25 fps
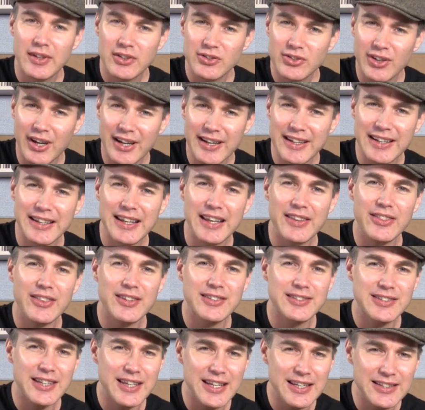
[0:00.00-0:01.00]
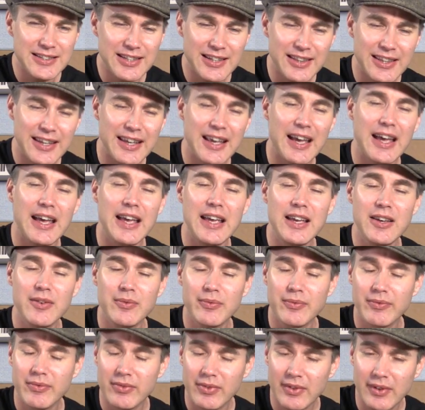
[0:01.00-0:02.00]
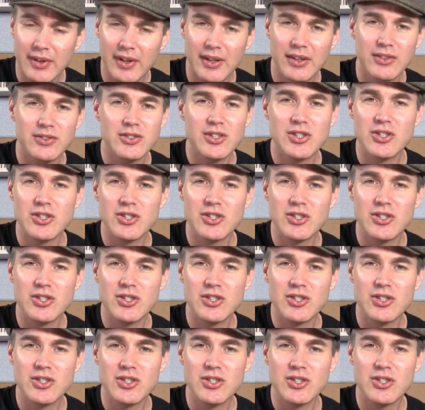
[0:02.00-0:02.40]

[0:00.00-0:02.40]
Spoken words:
trying to get the D to the A,